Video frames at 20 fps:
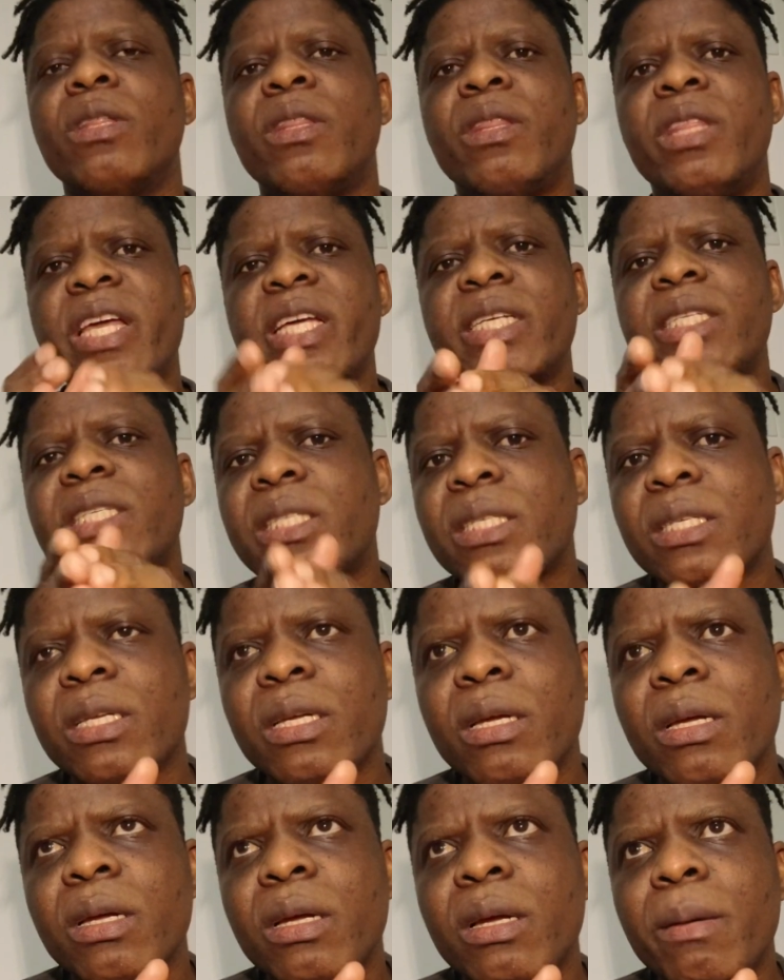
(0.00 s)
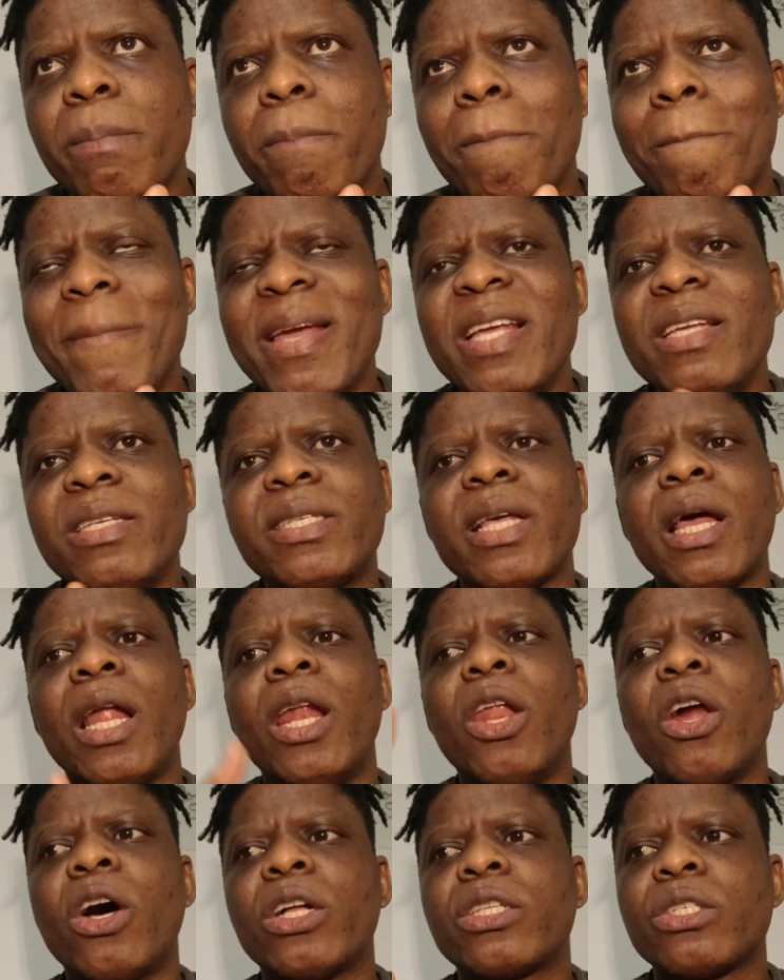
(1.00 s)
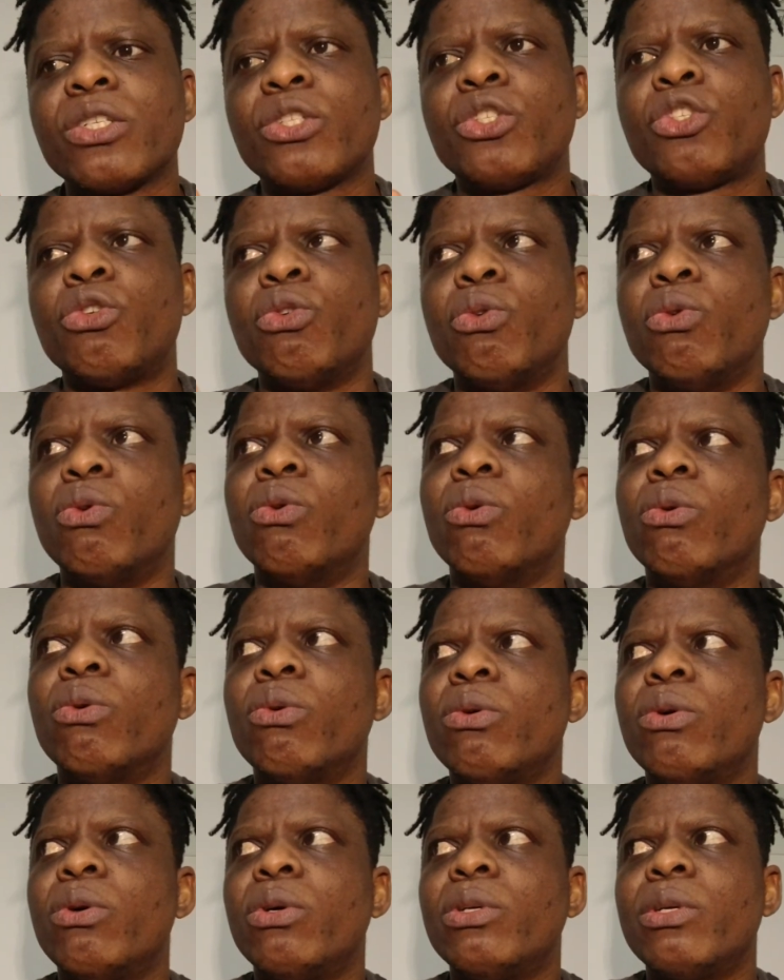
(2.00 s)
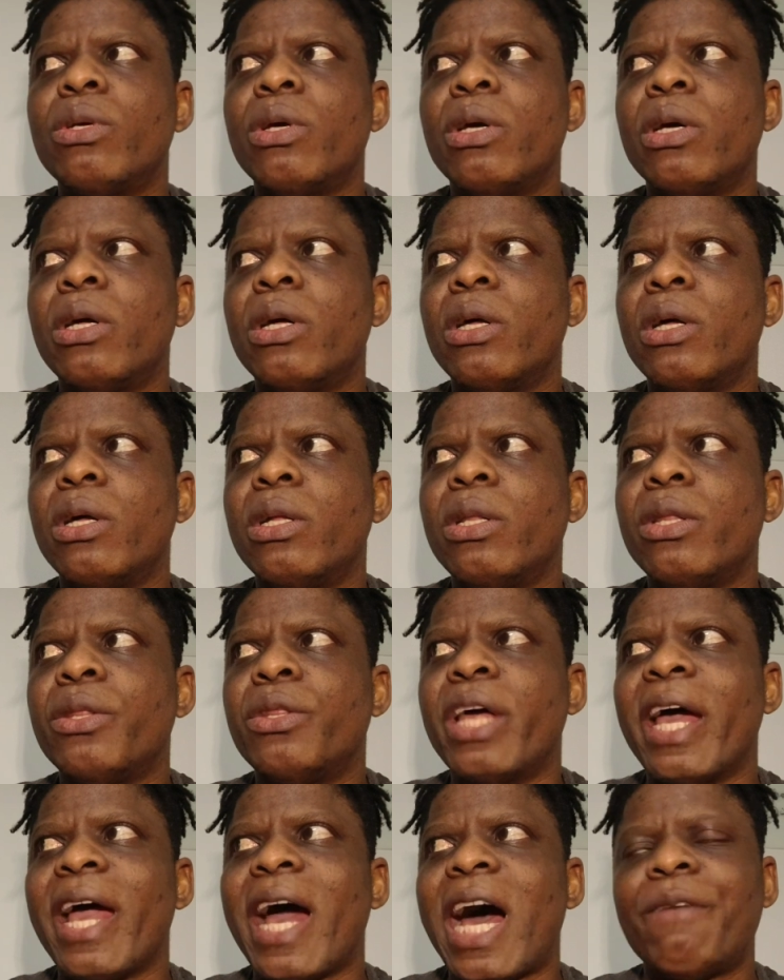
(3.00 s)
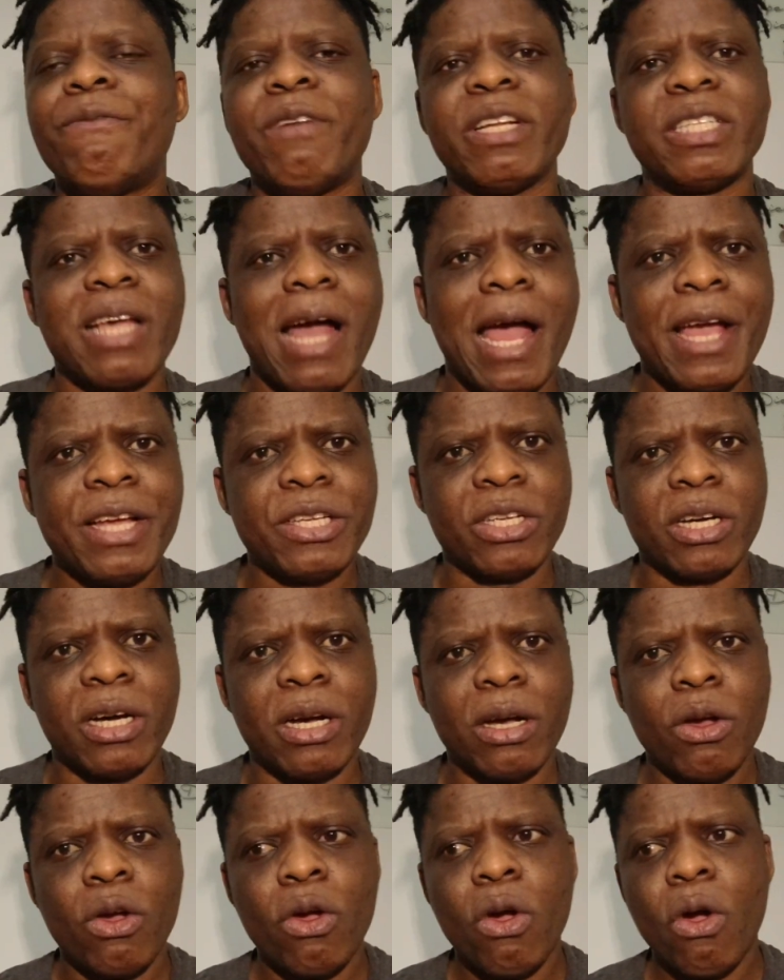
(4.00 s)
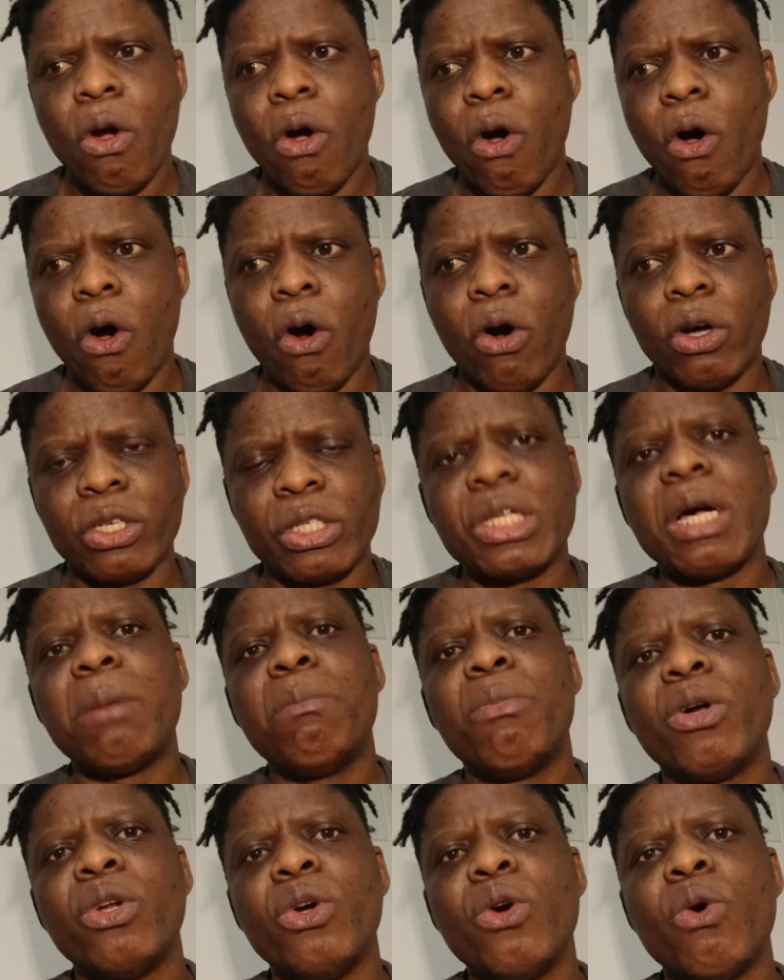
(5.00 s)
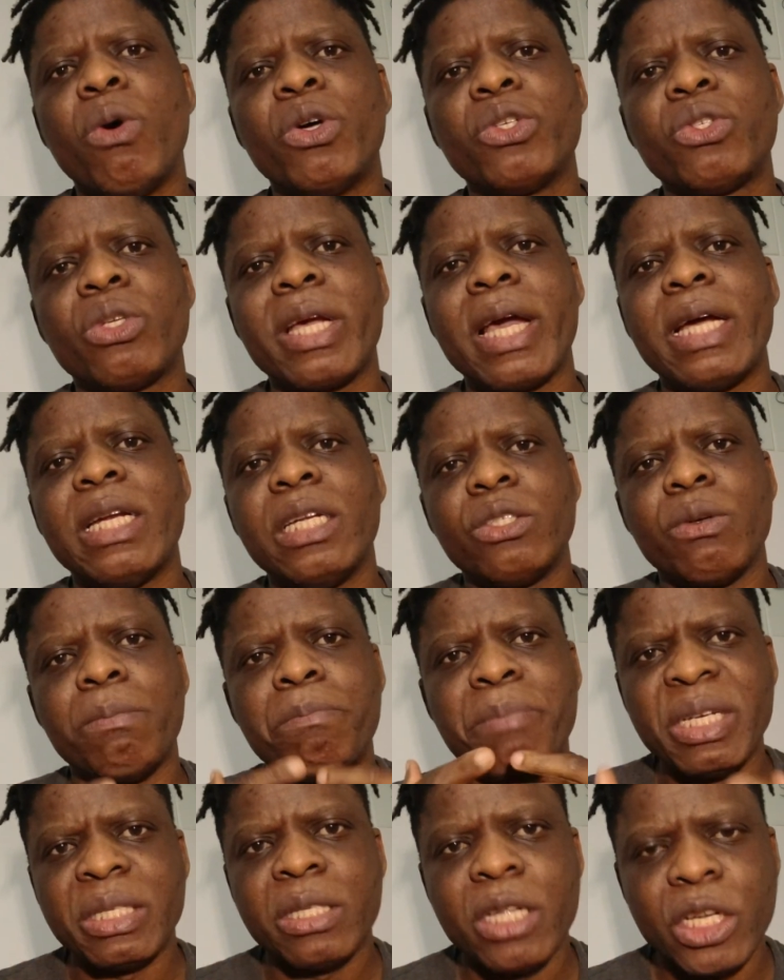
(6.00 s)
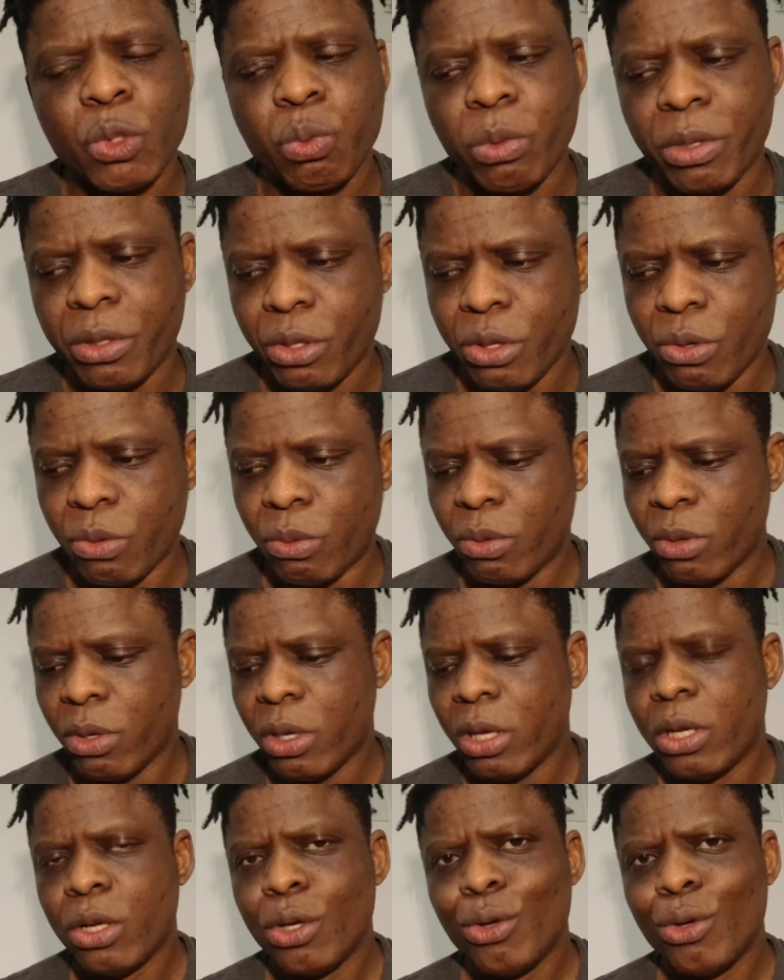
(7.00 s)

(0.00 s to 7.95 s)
This means a lot to the advertiser or somebody who wants to get into business with you.